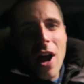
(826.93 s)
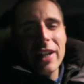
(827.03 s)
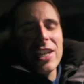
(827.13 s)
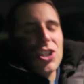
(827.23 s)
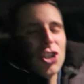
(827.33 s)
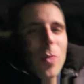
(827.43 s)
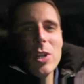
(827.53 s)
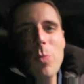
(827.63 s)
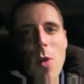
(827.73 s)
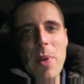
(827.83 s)
honey is so
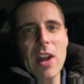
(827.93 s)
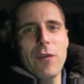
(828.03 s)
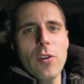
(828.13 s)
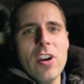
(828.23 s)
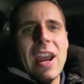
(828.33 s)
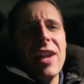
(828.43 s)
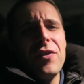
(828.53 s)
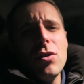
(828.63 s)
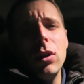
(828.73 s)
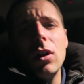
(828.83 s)
much more better for you, and
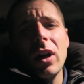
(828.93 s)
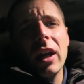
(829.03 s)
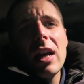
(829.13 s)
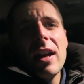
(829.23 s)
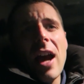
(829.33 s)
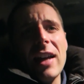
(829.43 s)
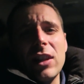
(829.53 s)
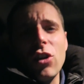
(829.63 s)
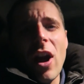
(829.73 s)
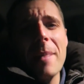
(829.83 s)
if you look
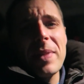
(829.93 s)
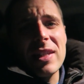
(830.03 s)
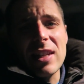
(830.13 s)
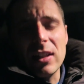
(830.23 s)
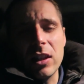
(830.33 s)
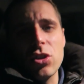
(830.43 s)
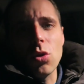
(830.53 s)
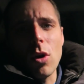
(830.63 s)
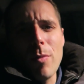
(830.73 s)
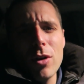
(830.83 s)
at the crap they sell at the
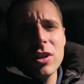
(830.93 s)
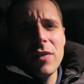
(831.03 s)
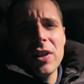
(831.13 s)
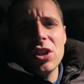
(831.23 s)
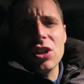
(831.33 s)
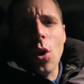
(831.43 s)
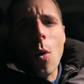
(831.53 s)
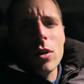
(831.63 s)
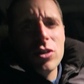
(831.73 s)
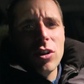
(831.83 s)
store, most of it's just
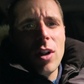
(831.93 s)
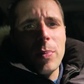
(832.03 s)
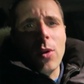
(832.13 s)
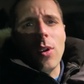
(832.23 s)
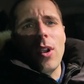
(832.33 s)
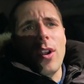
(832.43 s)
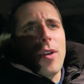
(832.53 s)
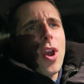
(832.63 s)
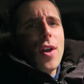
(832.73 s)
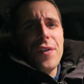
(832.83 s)
corn syrup
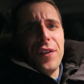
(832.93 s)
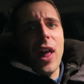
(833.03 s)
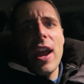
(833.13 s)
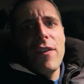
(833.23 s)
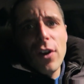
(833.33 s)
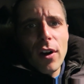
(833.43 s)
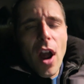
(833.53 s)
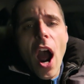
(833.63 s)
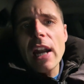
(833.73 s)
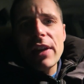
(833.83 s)
or
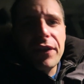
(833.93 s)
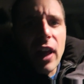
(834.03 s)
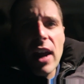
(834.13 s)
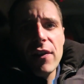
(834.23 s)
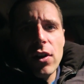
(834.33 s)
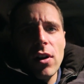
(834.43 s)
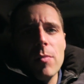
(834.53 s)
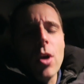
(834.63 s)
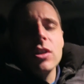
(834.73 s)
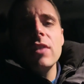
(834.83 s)
flavored honey
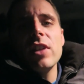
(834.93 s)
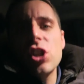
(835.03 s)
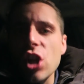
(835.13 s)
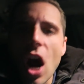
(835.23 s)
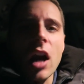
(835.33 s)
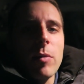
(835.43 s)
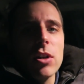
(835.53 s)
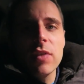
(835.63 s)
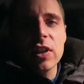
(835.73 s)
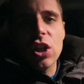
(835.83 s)
flavor. Most of it's junk,
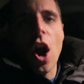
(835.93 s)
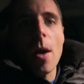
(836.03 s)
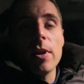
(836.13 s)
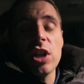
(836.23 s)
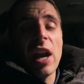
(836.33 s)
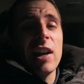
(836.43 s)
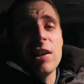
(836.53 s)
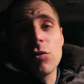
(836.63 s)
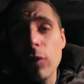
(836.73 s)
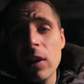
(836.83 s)
most of it's garbage, and
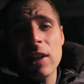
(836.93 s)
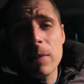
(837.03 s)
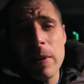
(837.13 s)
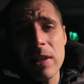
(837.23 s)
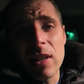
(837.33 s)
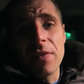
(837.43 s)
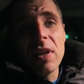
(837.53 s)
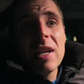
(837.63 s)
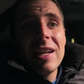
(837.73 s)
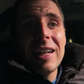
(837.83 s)
it's really expensive
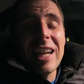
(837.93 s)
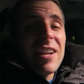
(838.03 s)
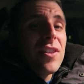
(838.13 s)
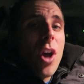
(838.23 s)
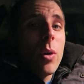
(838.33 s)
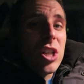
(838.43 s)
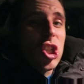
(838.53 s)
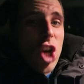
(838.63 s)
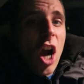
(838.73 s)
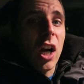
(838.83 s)
even though
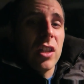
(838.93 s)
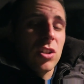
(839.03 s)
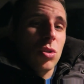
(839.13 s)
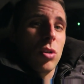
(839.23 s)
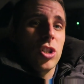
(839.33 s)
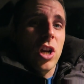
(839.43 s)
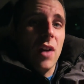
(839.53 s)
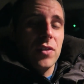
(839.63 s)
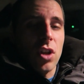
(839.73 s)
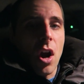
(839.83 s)
it's junk on the store
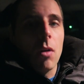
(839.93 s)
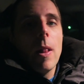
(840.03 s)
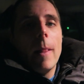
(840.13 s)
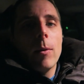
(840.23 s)
shelf. So